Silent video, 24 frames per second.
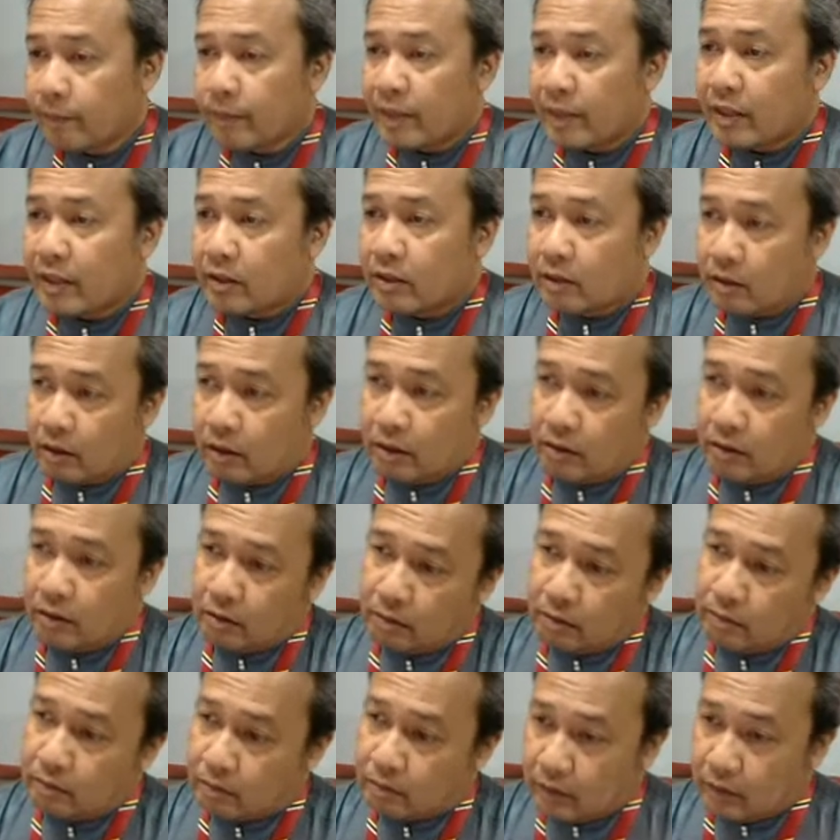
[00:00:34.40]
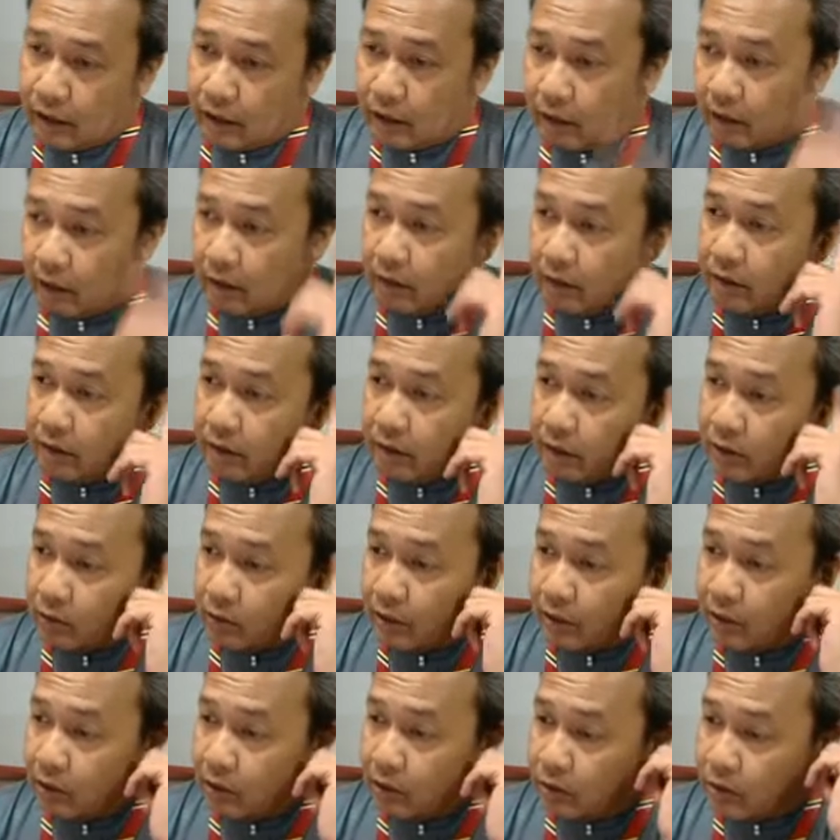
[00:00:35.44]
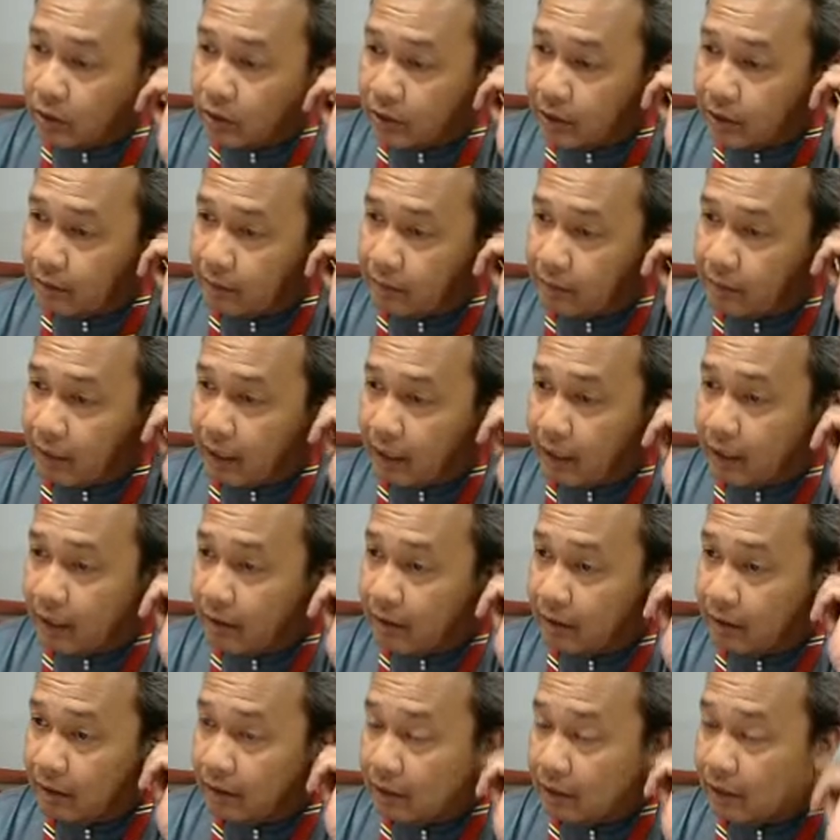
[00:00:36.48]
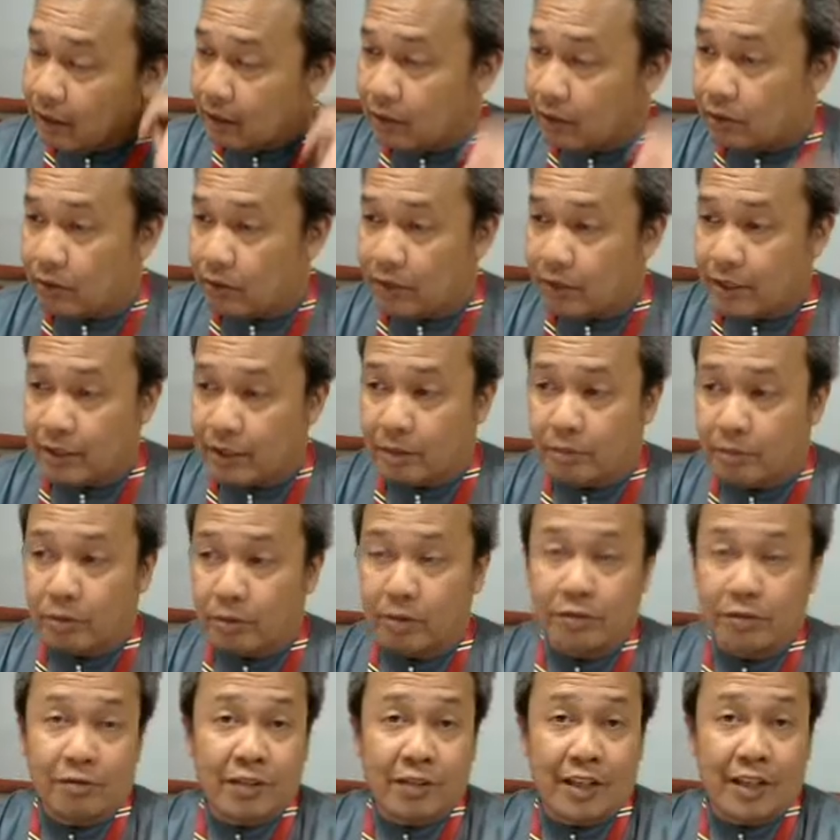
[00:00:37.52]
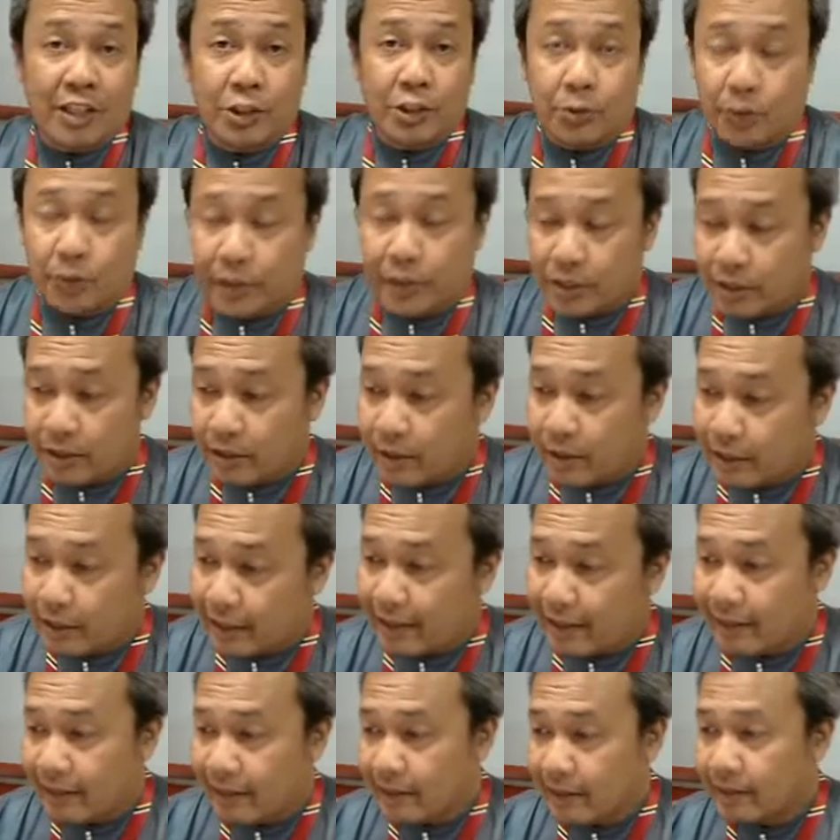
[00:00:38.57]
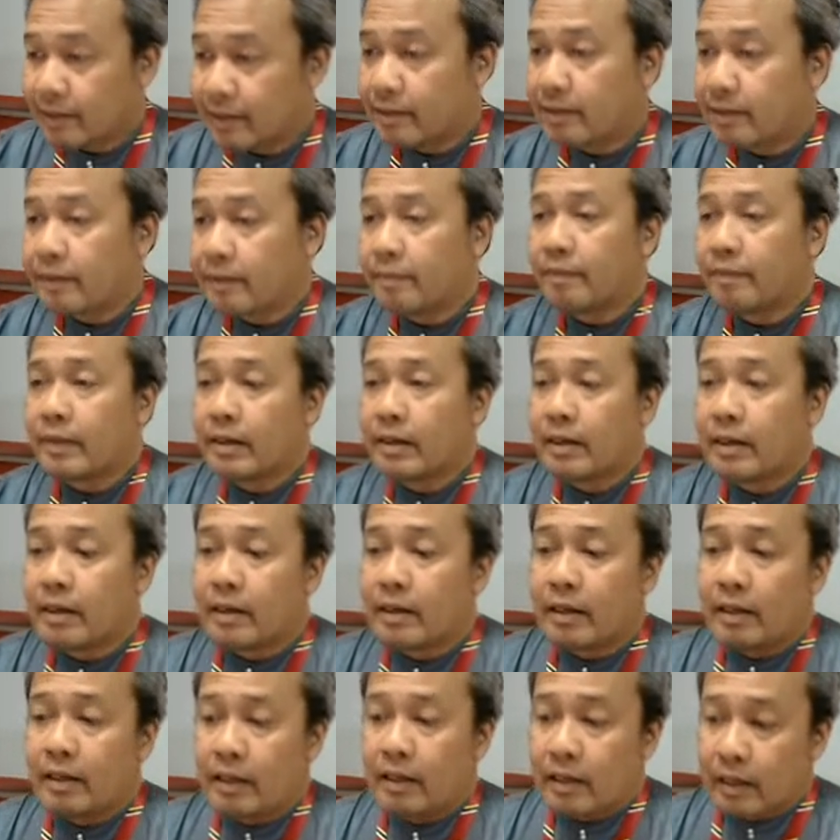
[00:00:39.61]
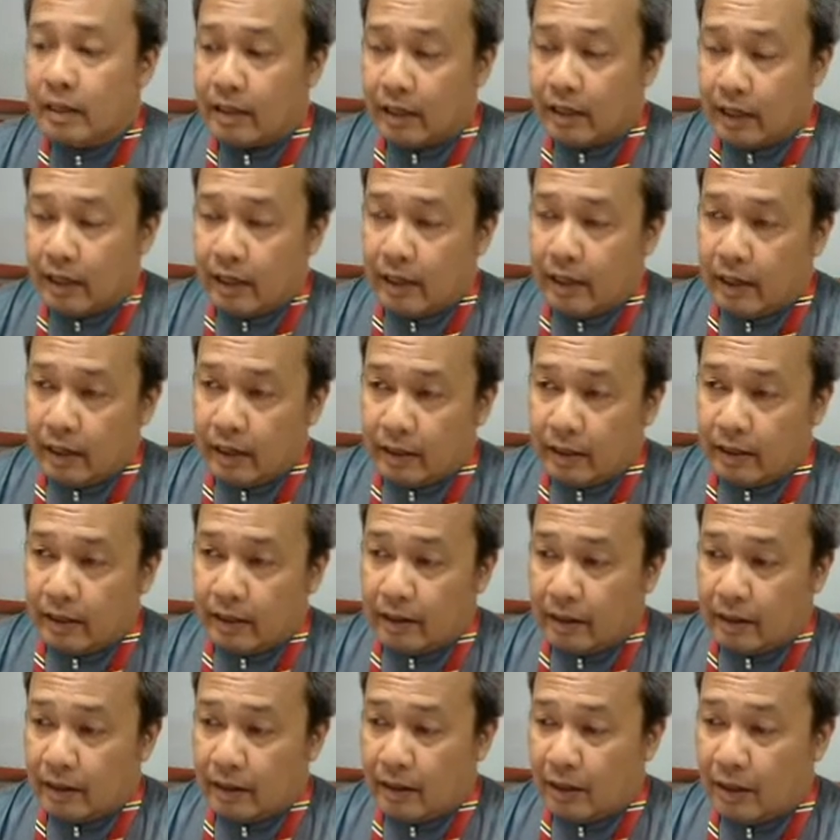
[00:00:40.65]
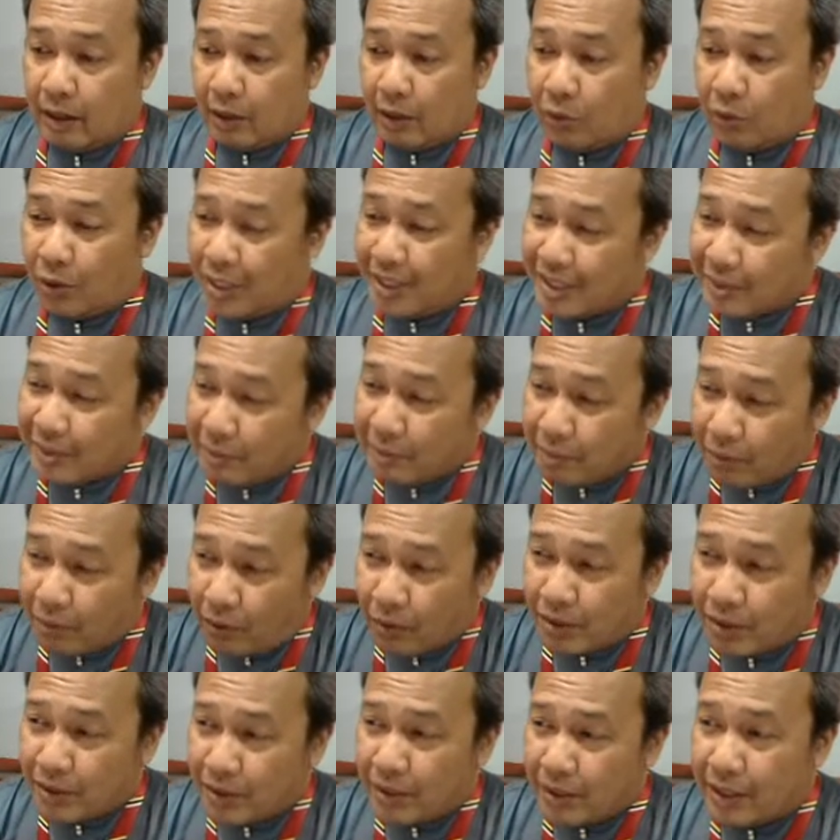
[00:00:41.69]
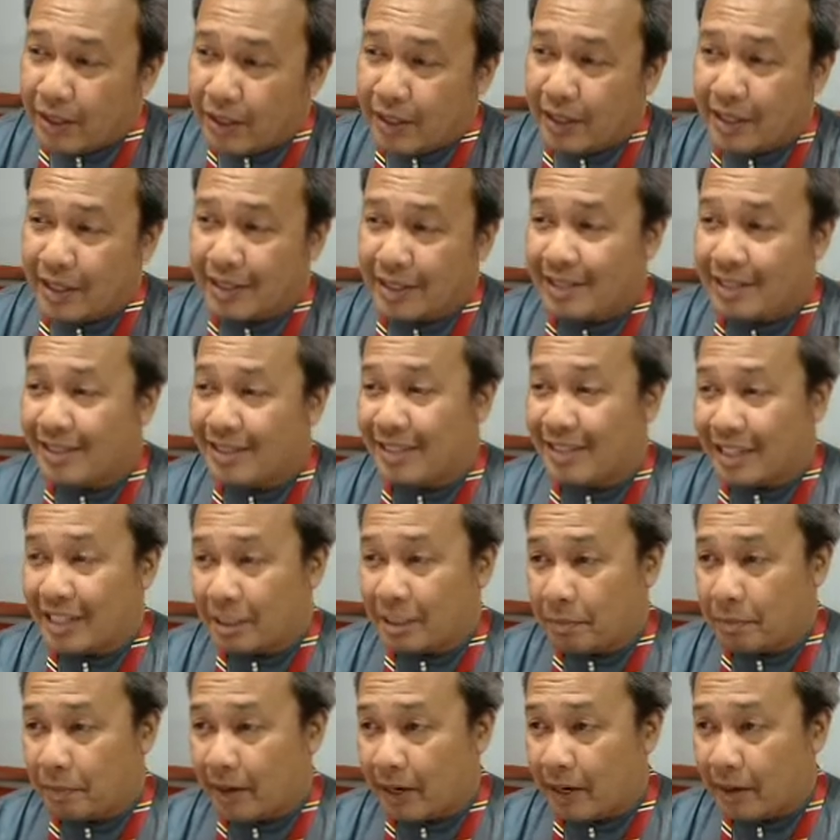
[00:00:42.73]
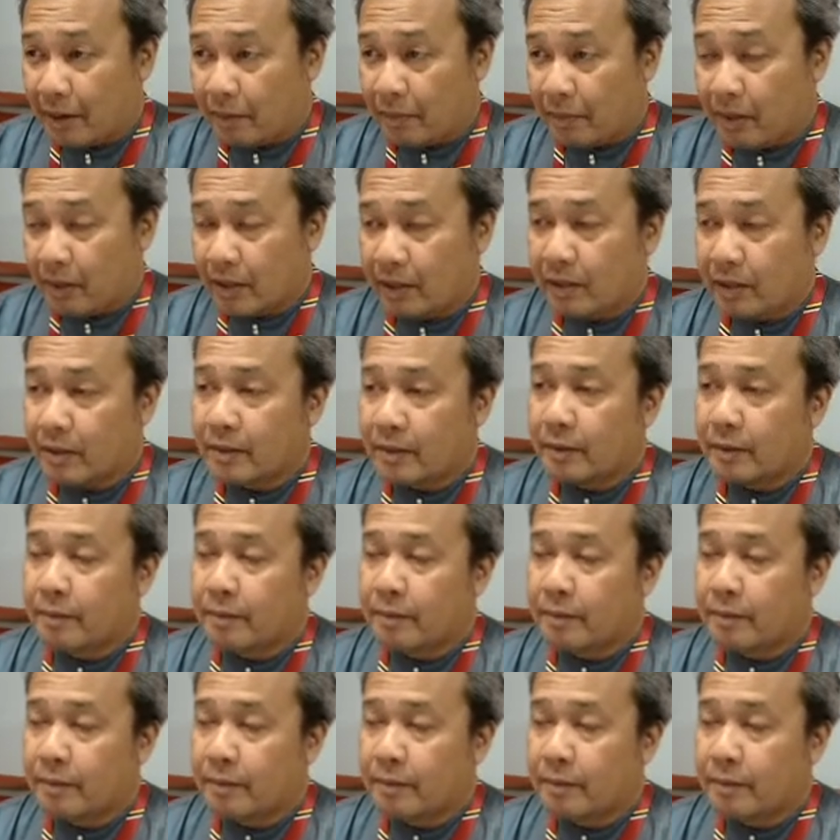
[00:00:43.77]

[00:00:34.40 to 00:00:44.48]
So this one talks about the Laurier-Delbruck fluctuation test, and what's important here is this experiment